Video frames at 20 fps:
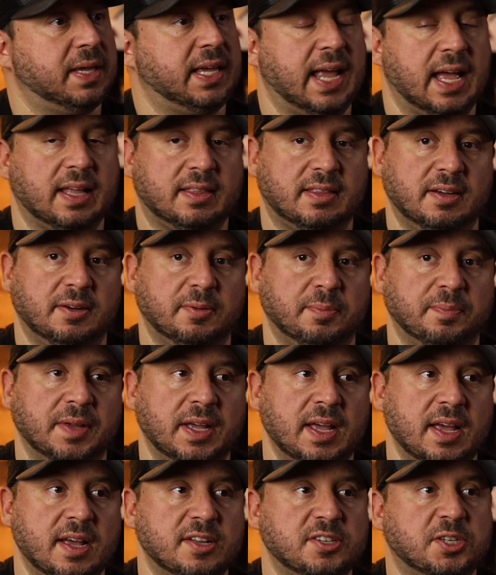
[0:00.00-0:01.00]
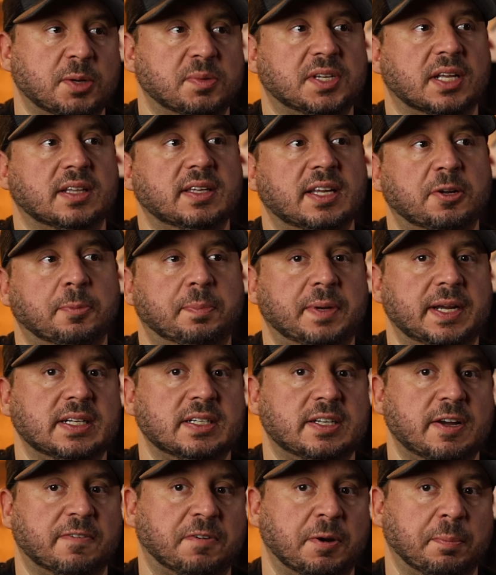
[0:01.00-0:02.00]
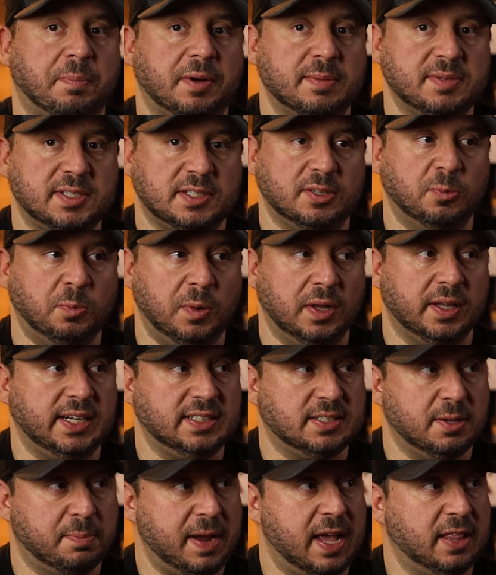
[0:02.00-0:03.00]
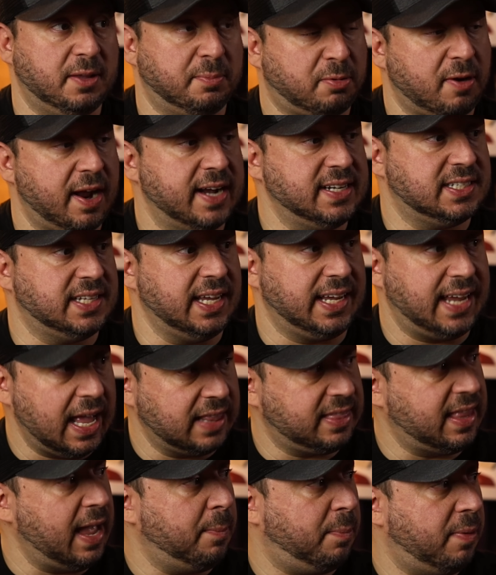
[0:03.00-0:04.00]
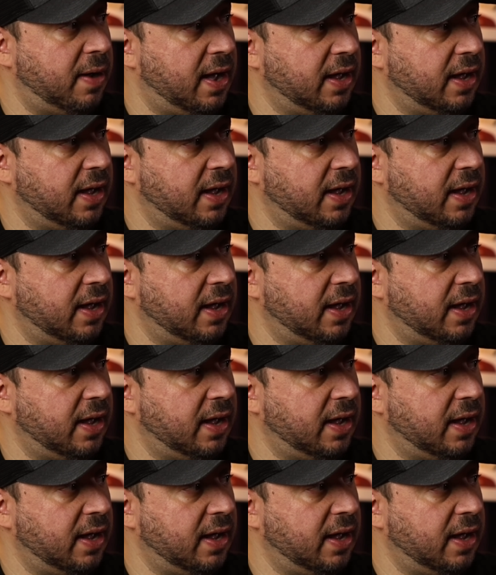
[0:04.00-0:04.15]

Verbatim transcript: me get them. So it's a little bit different, but I'm still willing to pay the price to get that